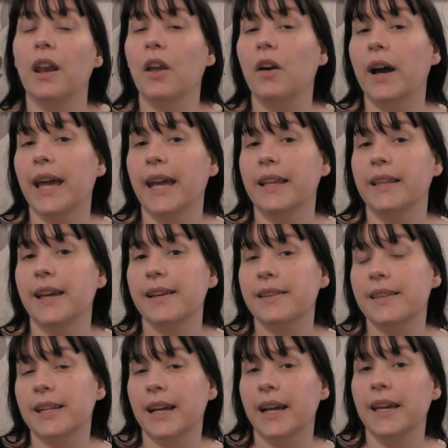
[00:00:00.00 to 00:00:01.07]
lighting
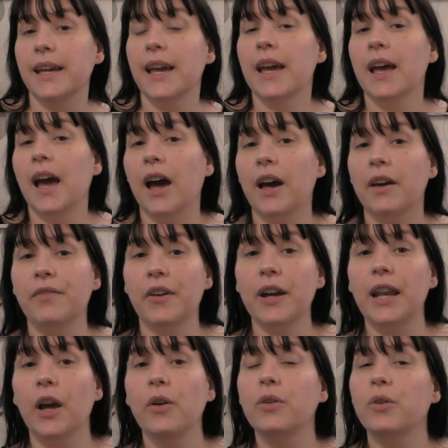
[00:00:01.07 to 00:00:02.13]
yesterday, uh,
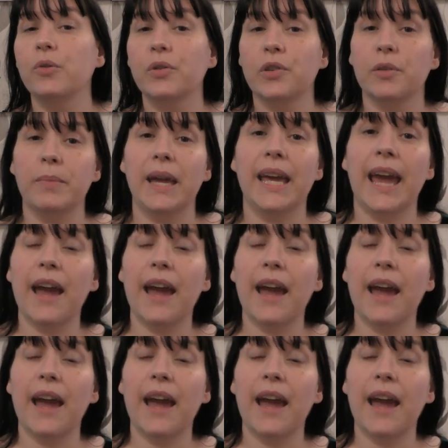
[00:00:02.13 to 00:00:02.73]
very local to me.